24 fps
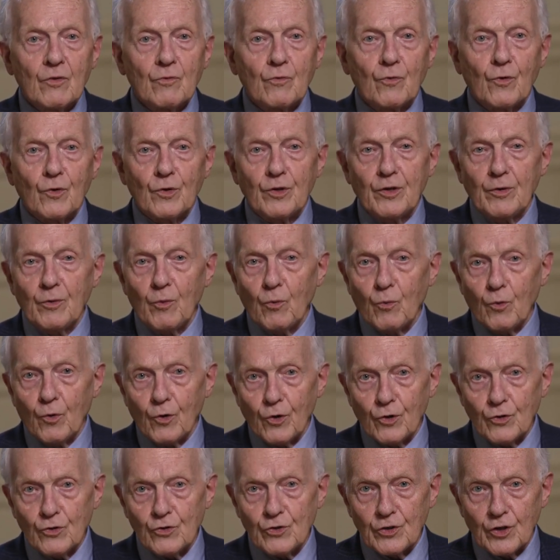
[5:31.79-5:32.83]
for the
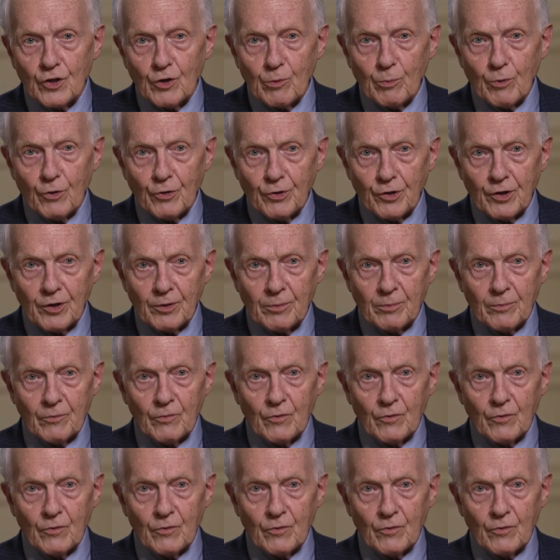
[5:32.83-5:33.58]
award ceremony.